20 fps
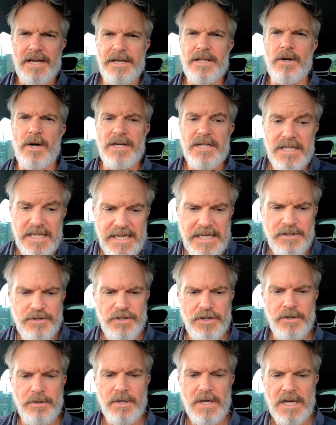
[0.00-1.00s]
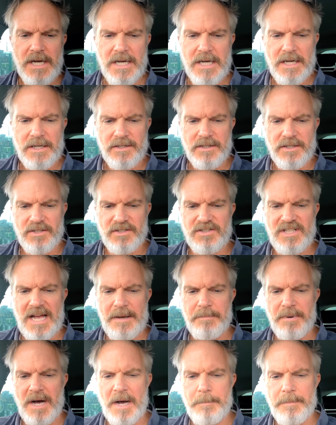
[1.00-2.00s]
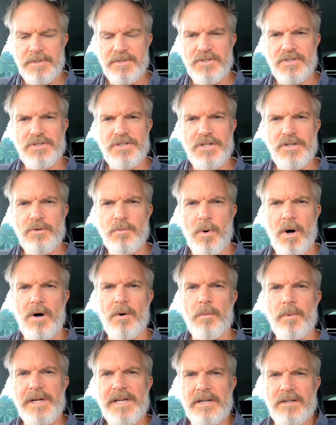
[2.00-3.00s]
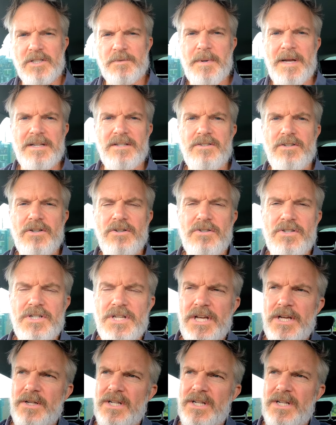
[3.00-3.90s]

You know, I need you to step up and to do what we are expecting you to do.